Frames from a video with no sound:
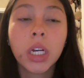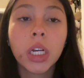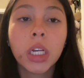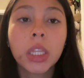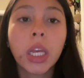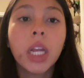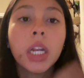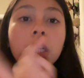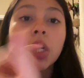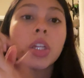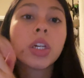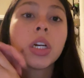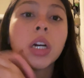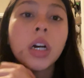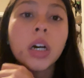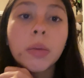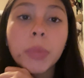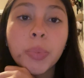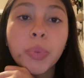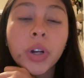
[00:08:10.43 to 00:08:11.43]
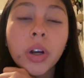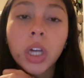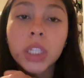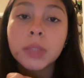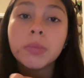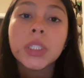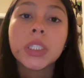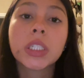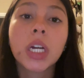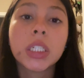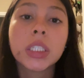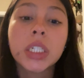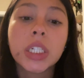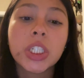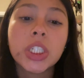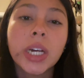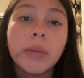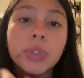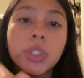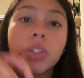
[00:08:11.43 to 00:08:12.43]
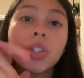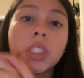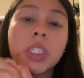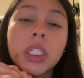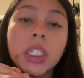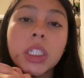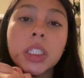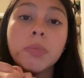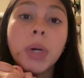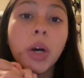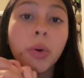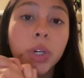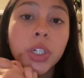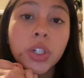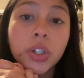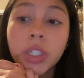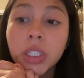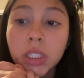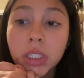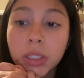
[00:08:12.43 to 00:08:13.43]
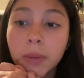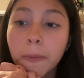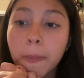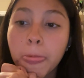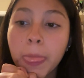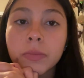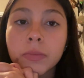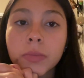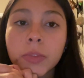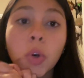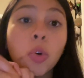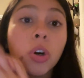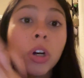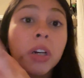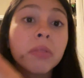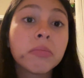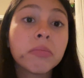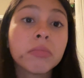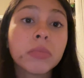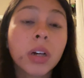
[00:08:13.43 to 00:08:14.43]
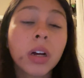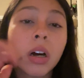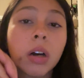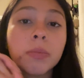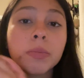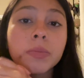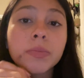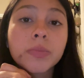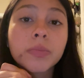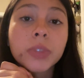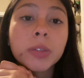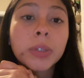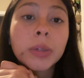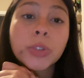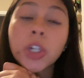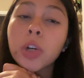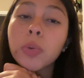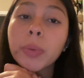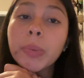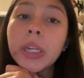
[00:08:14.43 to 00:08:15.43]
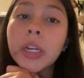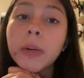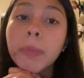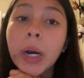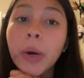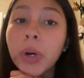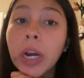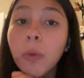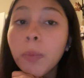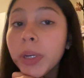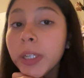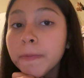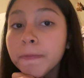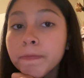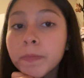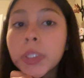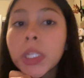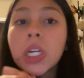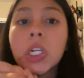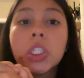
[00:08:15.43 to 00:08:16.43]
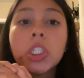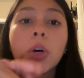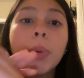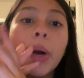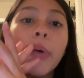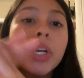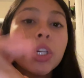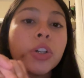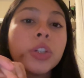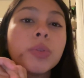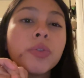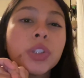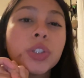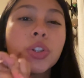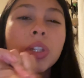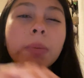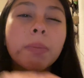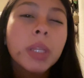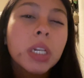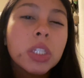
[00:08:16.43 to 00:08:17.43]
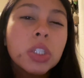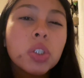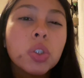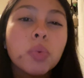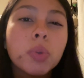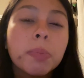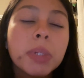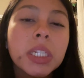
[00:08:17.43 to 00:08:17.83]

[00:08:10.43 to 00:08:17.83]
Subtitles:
Then another important concept discussed in chapter 13 is power endurance, or sometimes called repeated power output. So power endurance refers to the ability to